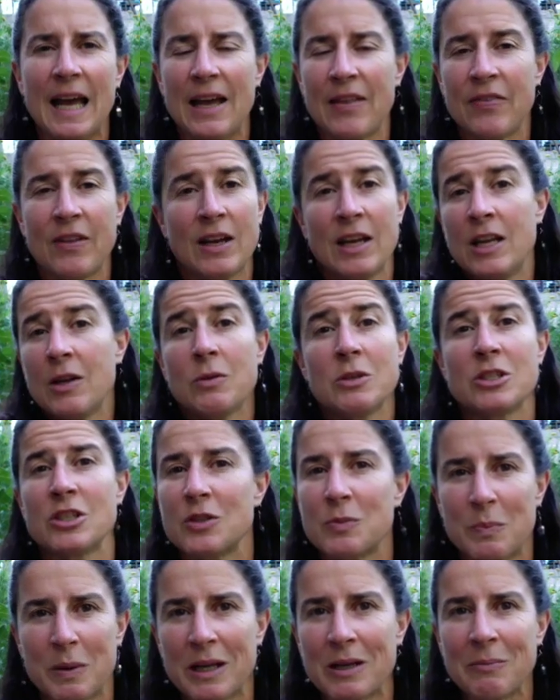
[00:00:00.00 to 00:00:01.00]
and then he would
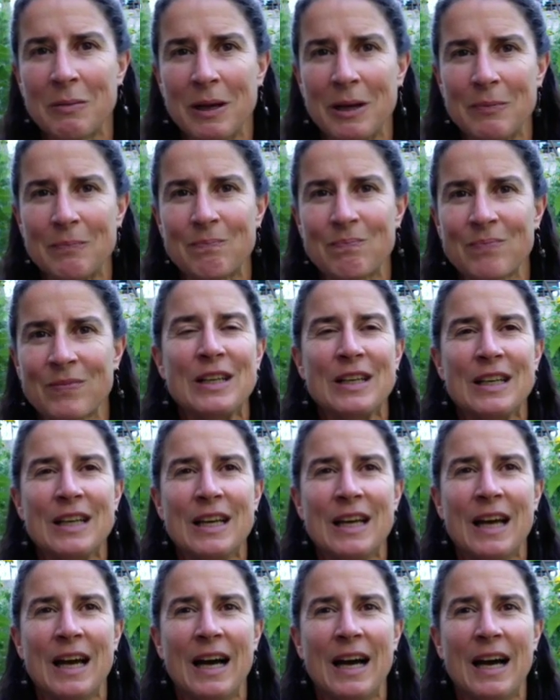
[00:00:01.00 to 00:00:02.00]
just pin me.
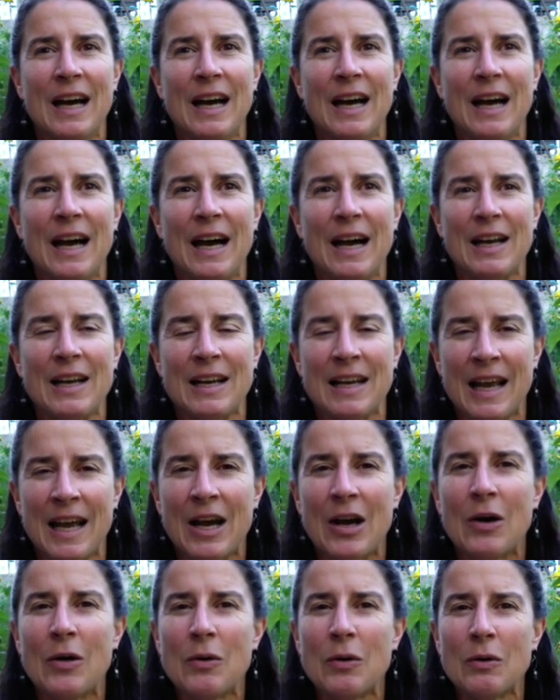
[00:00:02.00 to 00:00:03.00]
I
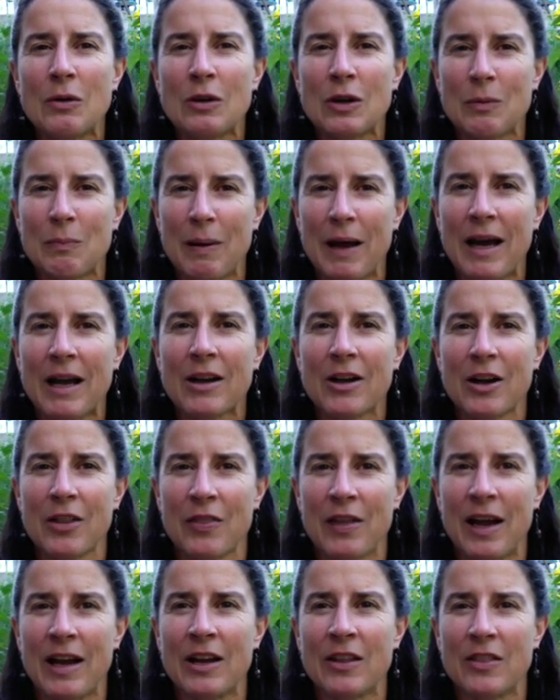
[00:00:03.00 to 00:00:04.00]
now look back on
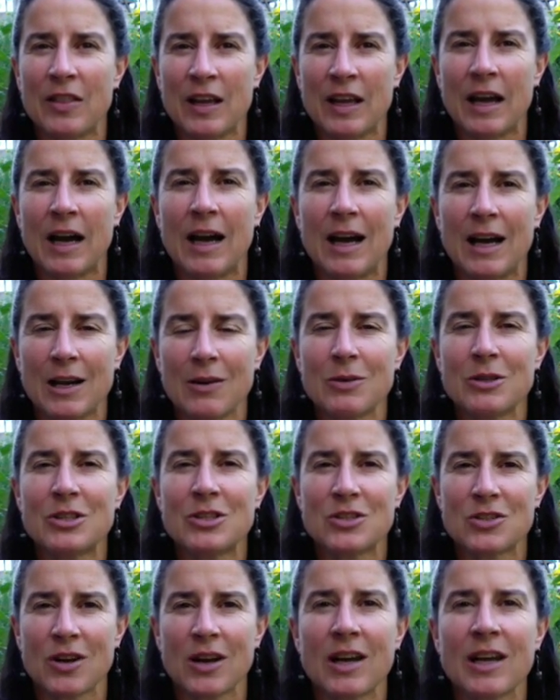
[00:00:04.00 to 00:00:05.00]
that and think I was
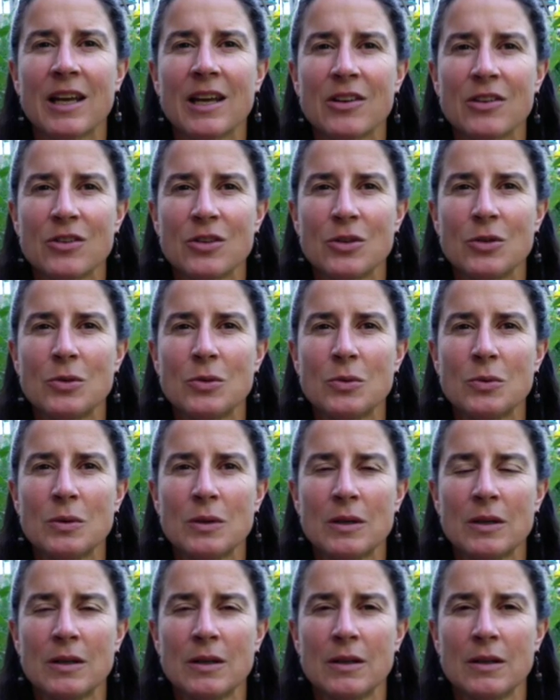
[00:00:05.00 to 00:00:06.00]
trying to
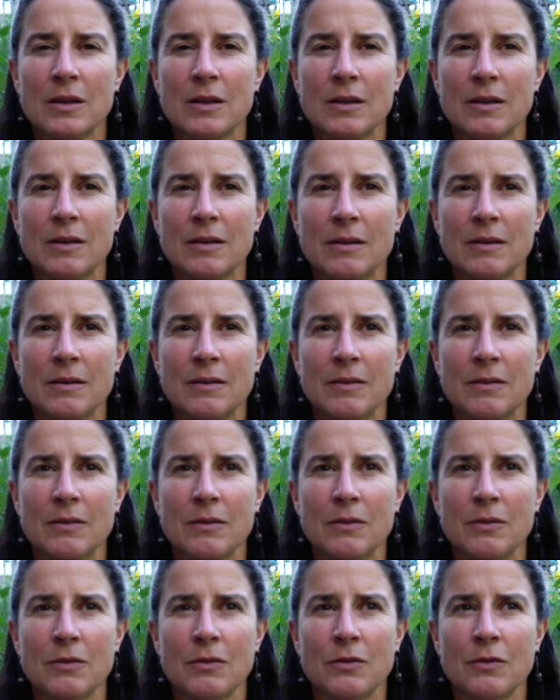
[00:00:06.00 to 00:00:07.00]

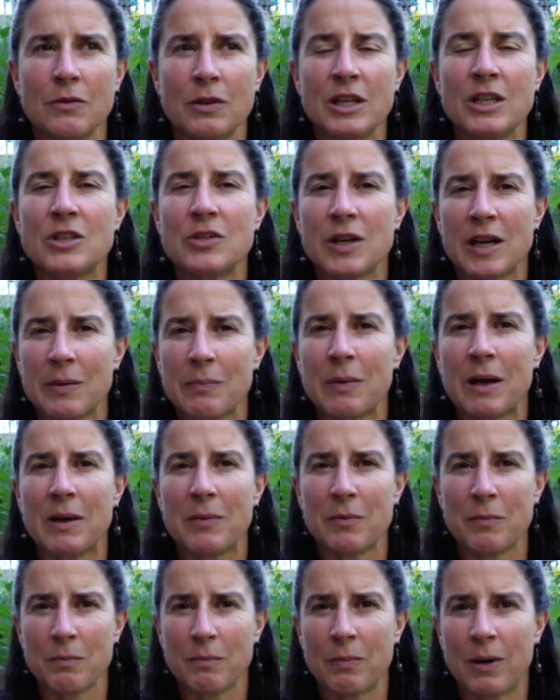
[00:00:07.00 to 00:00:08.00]
retrain my
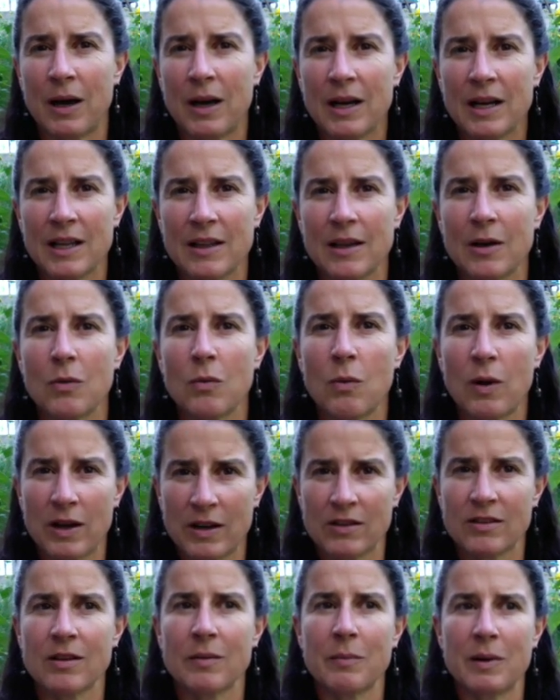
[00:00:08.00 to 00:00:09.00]
body that
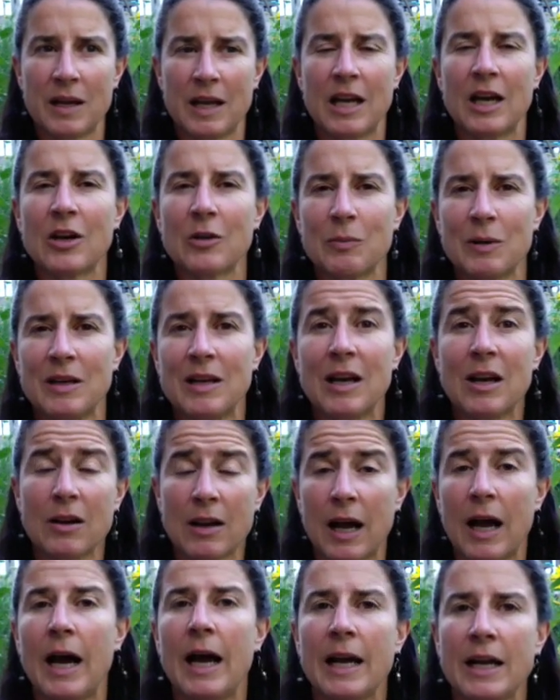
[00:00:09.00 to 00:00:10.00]
when somebody held me down,
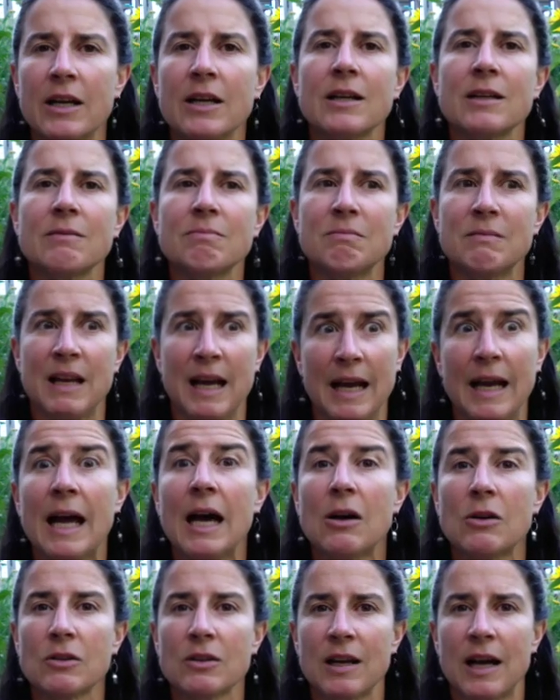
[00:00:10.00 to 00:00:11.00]
I could get
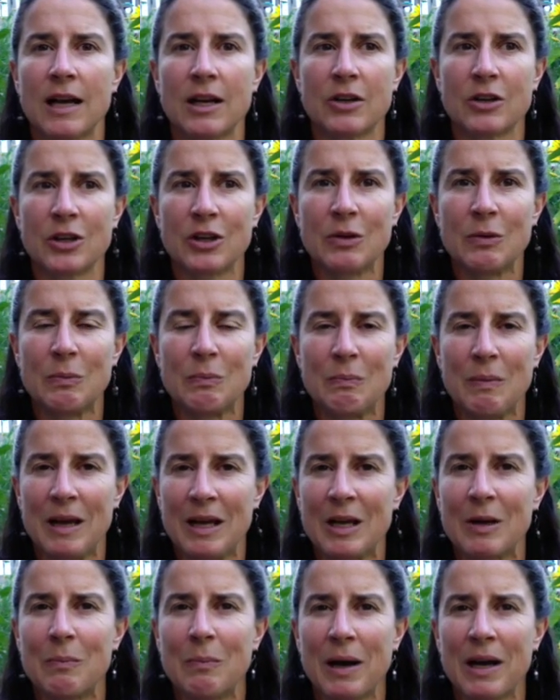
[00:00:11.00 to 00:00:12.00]
out, I could
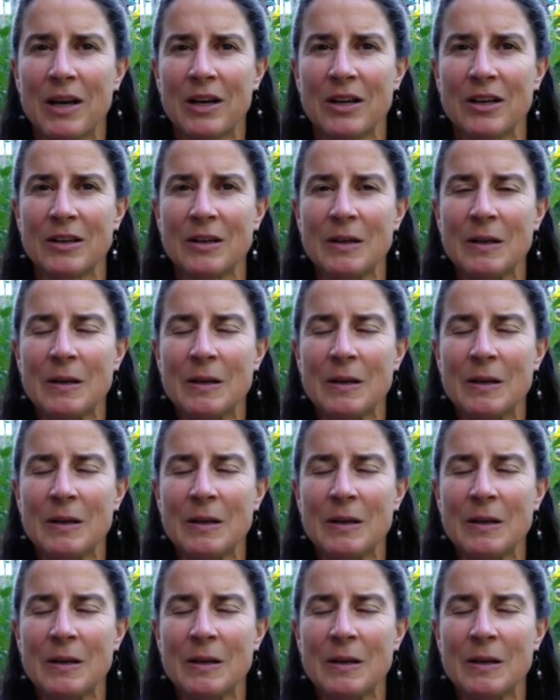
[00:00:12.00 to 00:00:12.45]
make it better.